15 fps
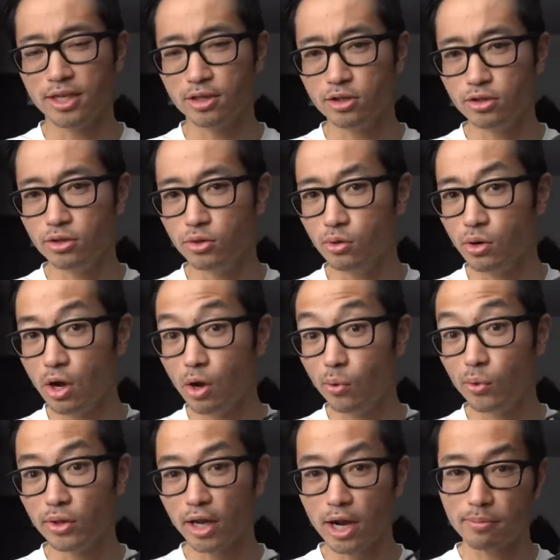they can do
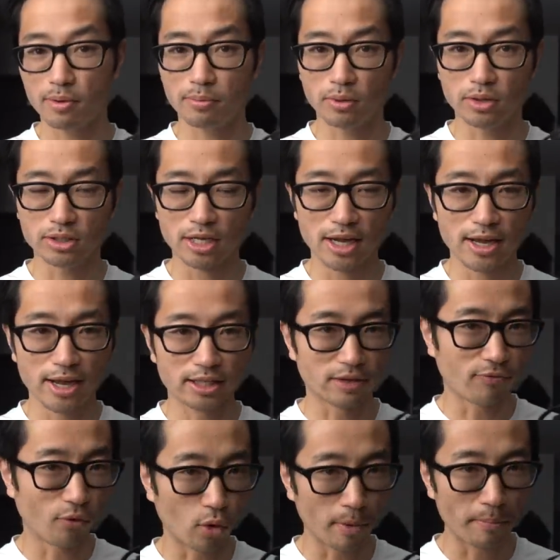with Hyperburst. It's a
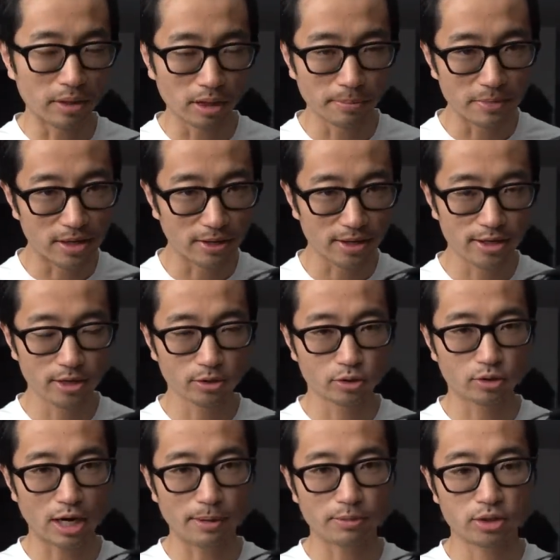4mm heel
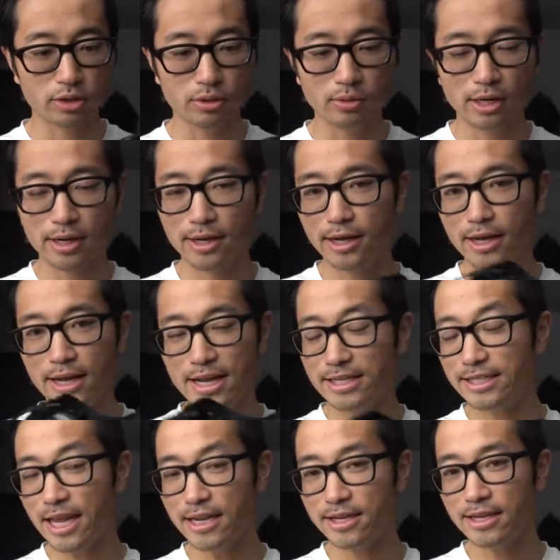drop shoe,
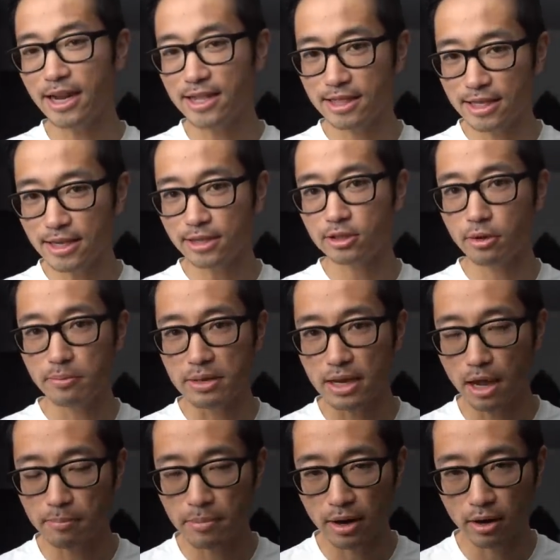intended, I think, to be
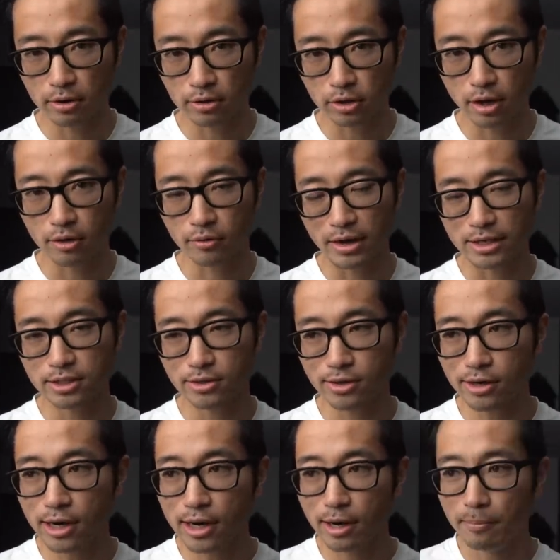a marathon
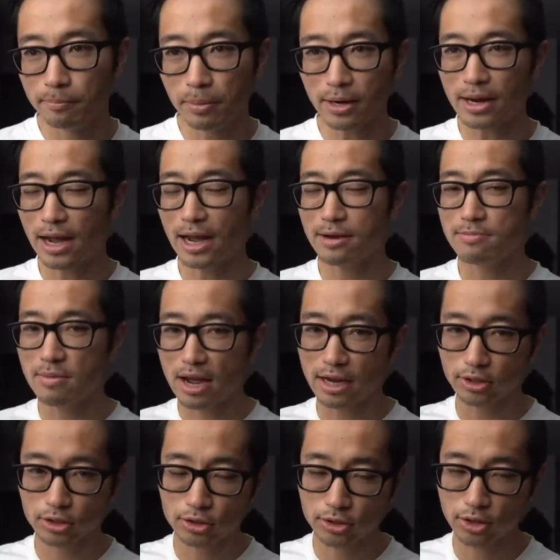racer, but I'm
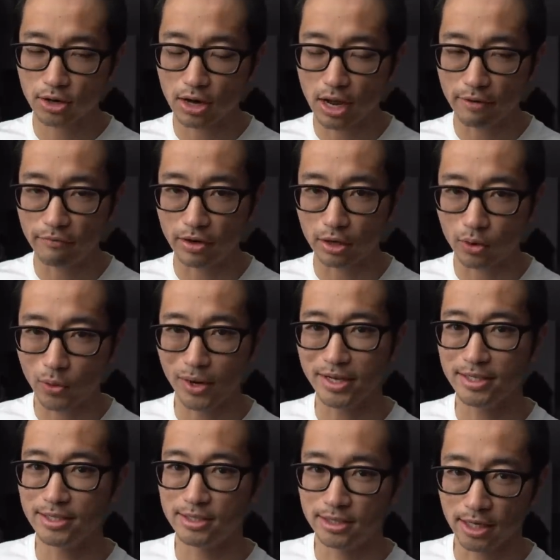not sure if it
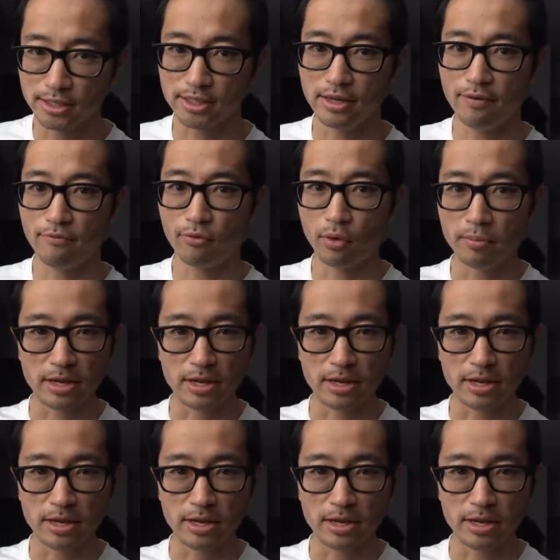quite does it for